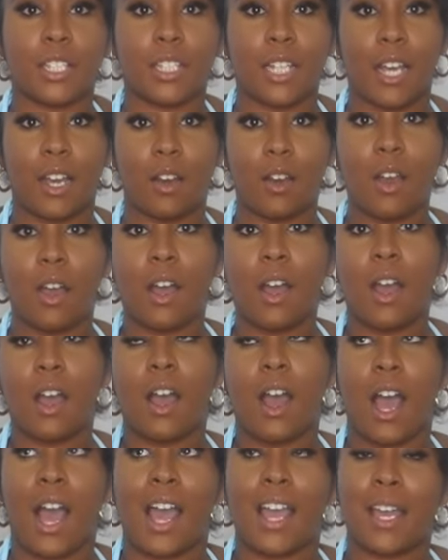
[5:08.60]
Now,
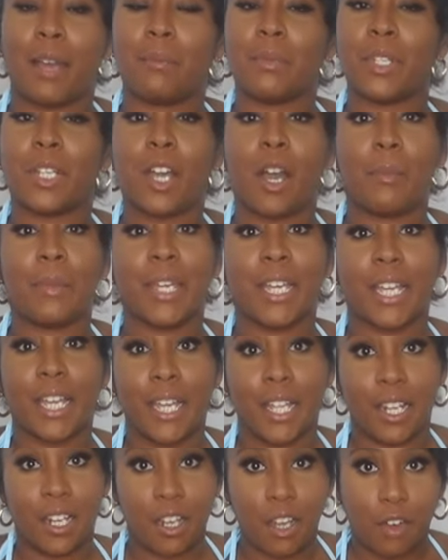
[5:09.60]
I am becoming
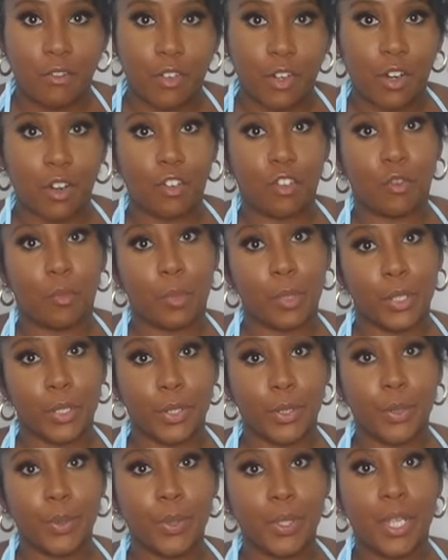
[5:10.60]
a lover of
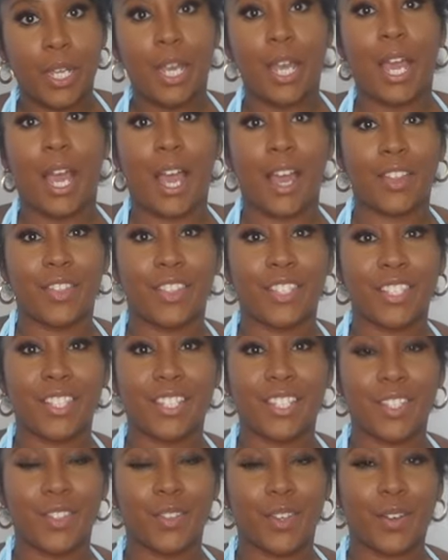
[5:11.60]
blue, and this
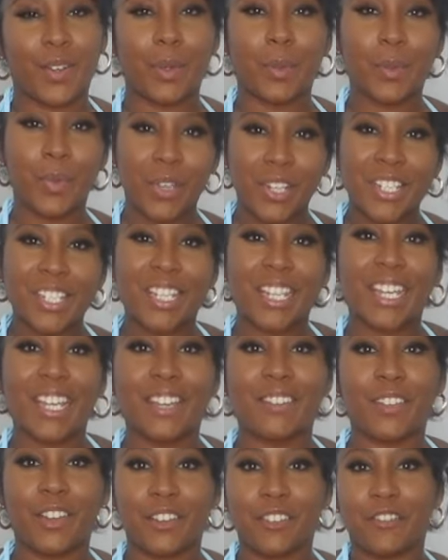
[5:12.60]
is very pretty,
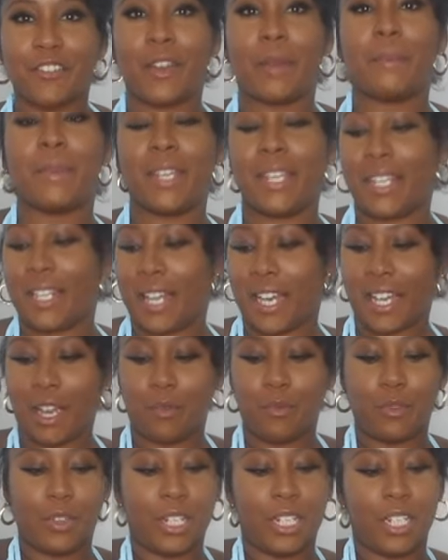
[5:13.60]
very feminine. Like,
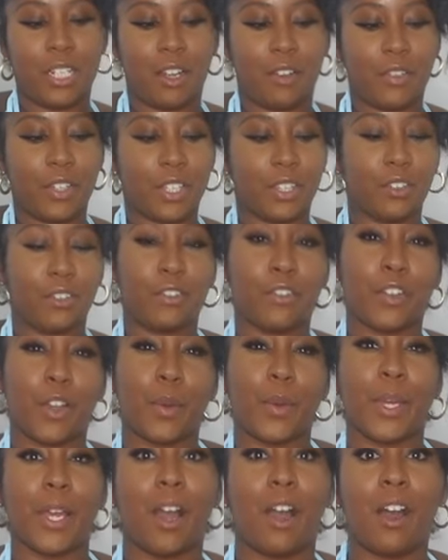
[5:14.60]
I'm really loving the
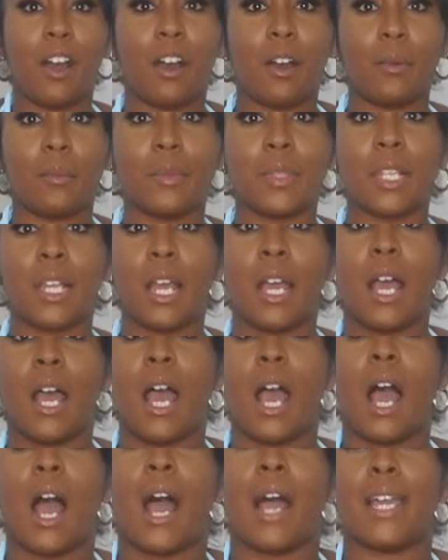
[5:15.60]
flowy arms.
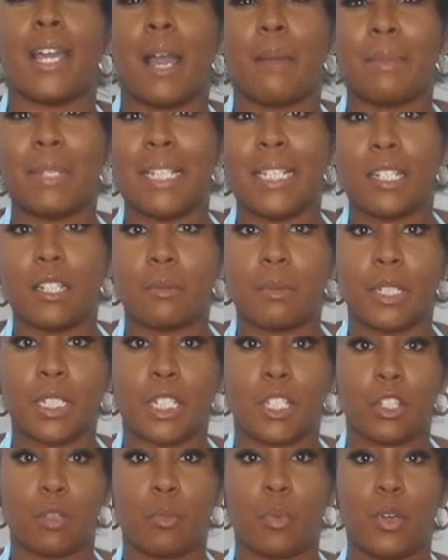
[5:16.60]
I am a little bit
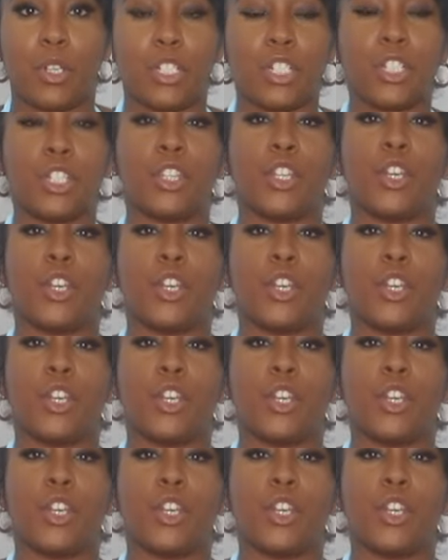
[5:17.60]
disappointed